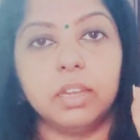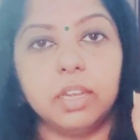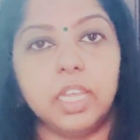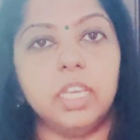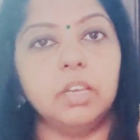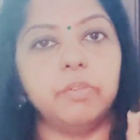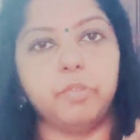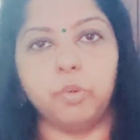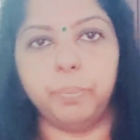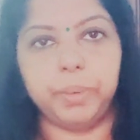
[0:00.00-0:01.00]
link
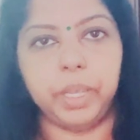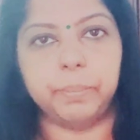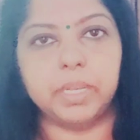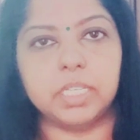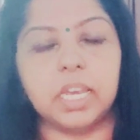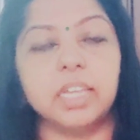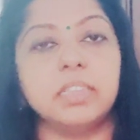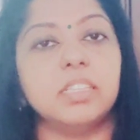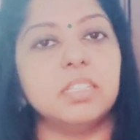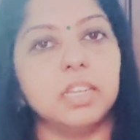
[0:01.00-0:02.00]
for payment,
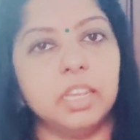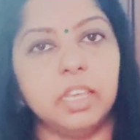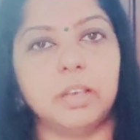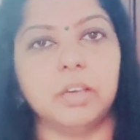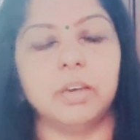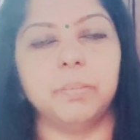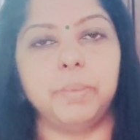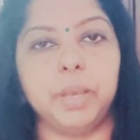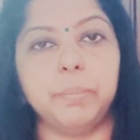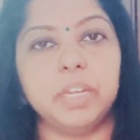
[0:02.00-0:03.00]
and this
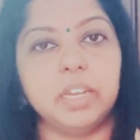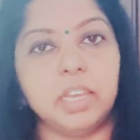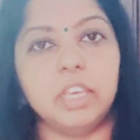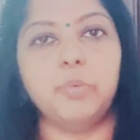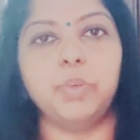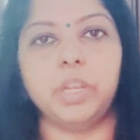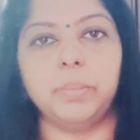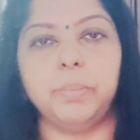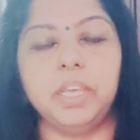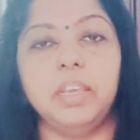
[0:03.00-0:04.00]
payment link
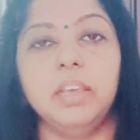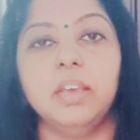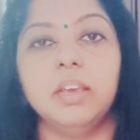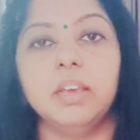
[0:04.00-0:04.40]
will be